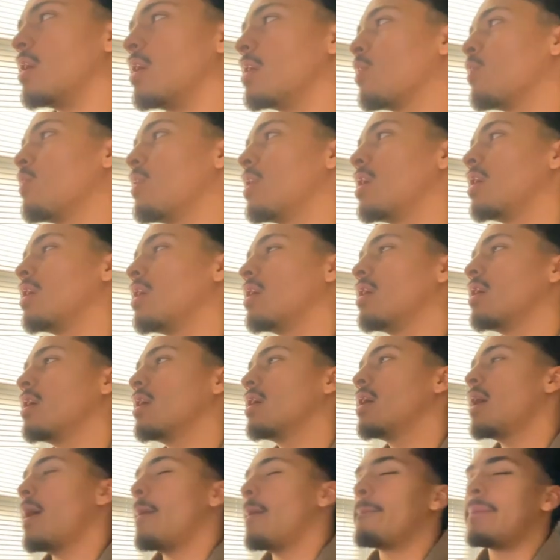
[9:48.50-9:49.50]
way.
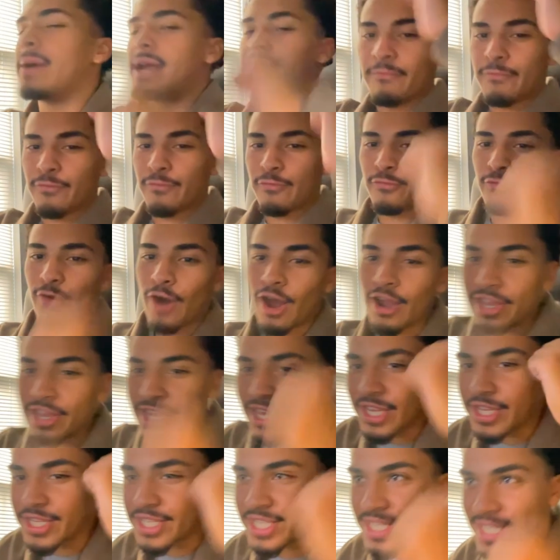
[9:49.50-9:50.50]
But I'm
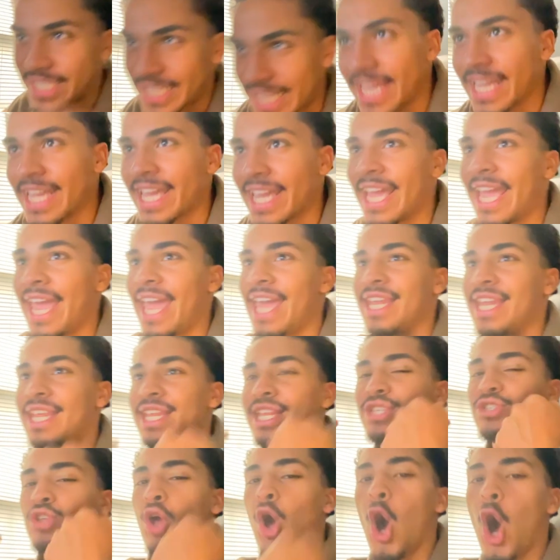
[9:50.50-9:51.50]
fucking seeing it, and it
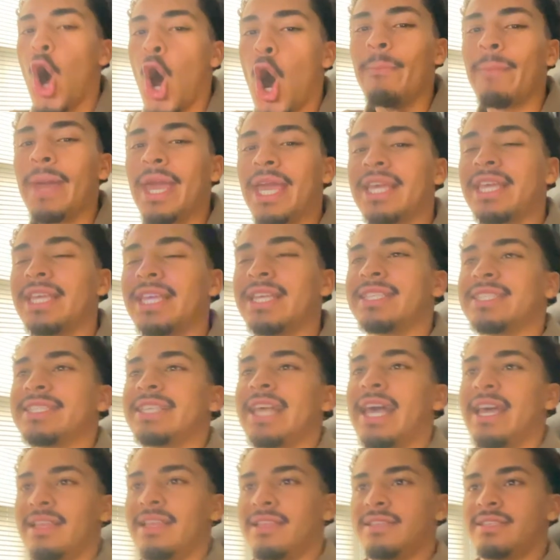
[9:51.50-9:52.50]
is all making
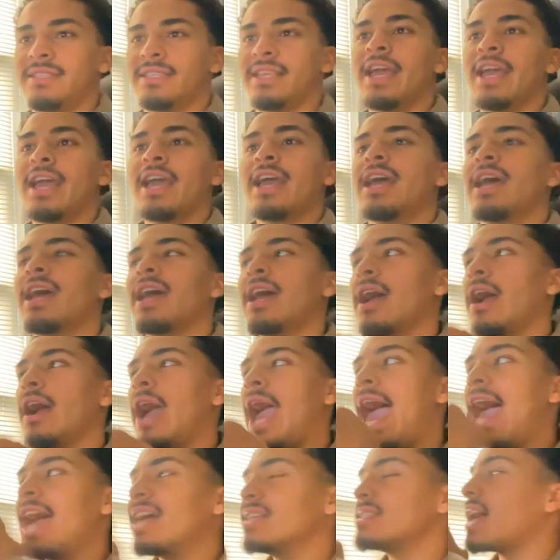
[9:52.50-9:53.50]
sense.
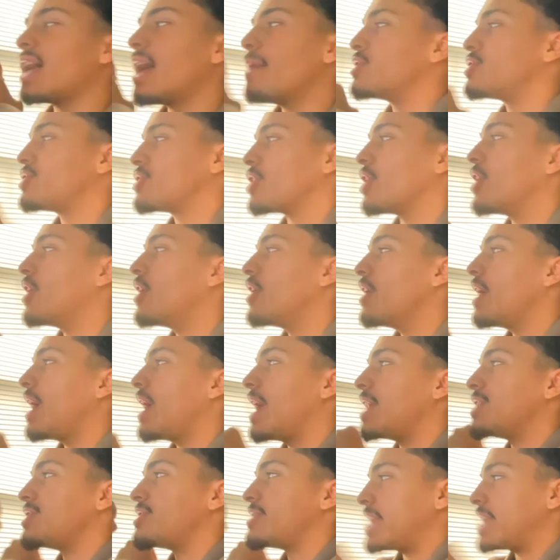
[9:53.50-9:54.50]
As I mature
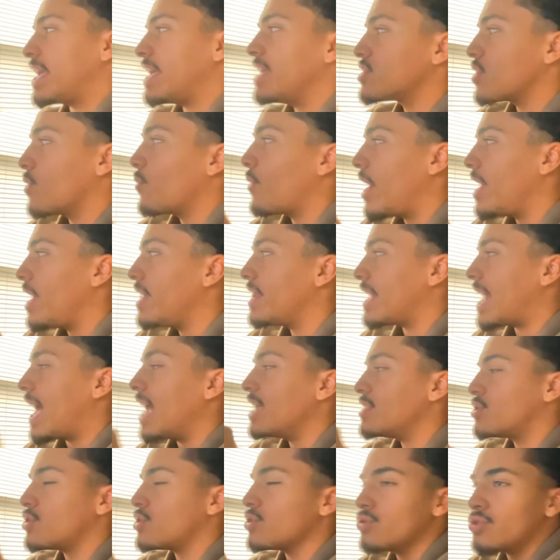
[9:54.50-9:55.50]
and change the way that I
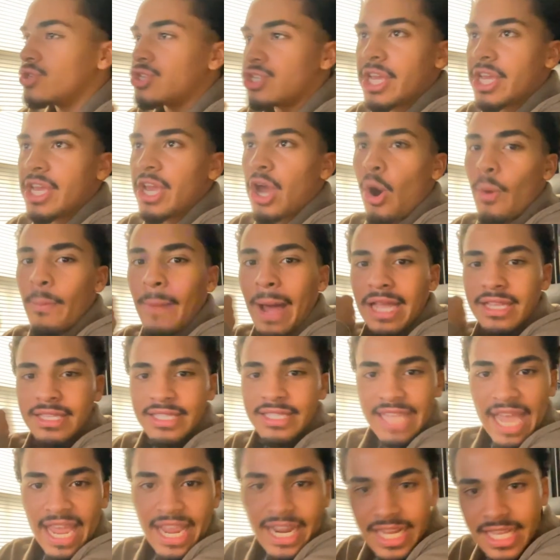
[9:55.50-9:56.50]
do shit on my
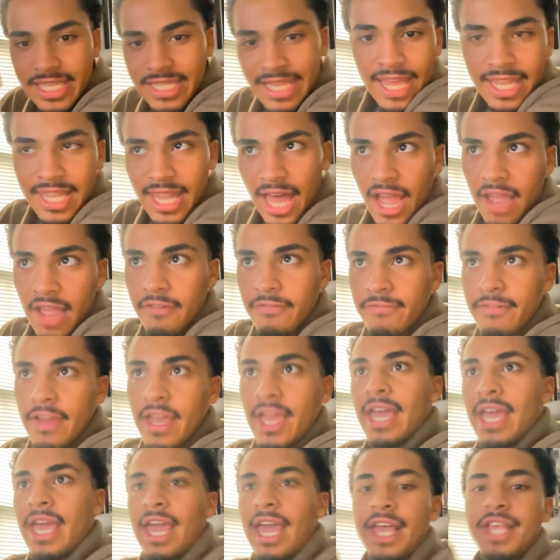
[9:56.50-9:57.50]
day-to-day life,
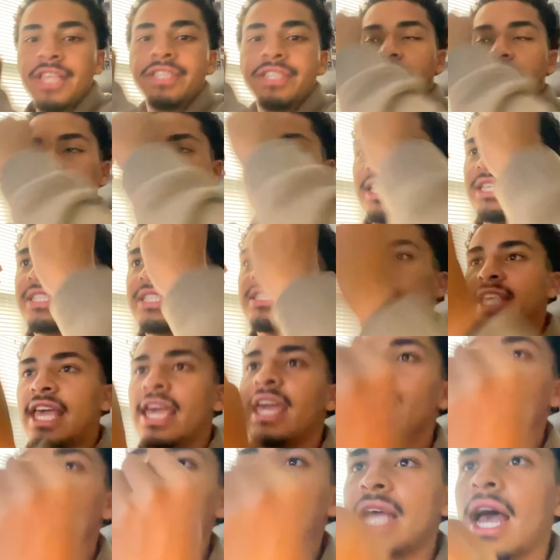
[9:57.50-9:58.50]
is the
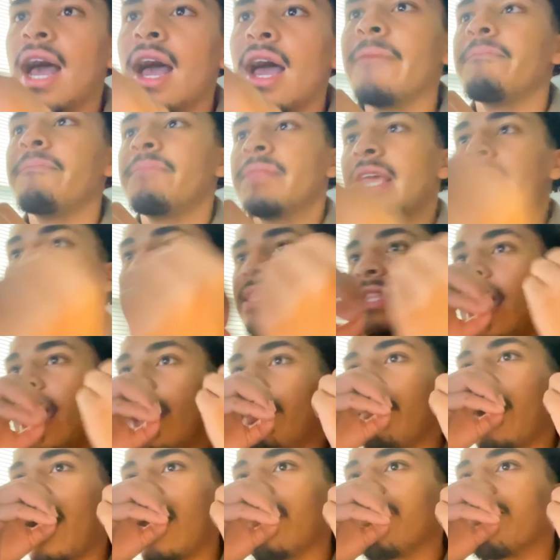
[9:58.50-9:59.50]
same time that
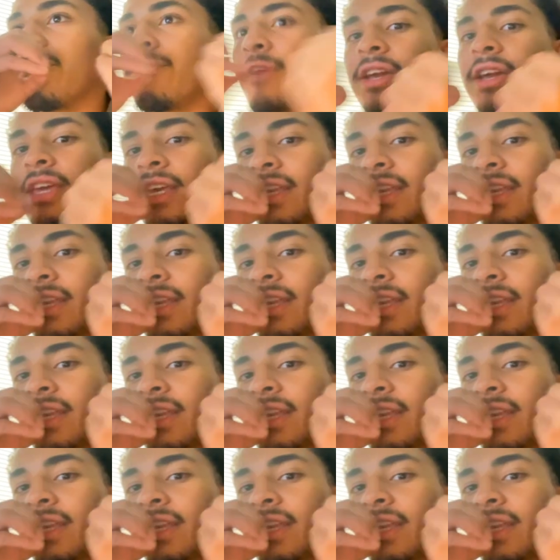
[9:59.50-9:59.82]
my fucking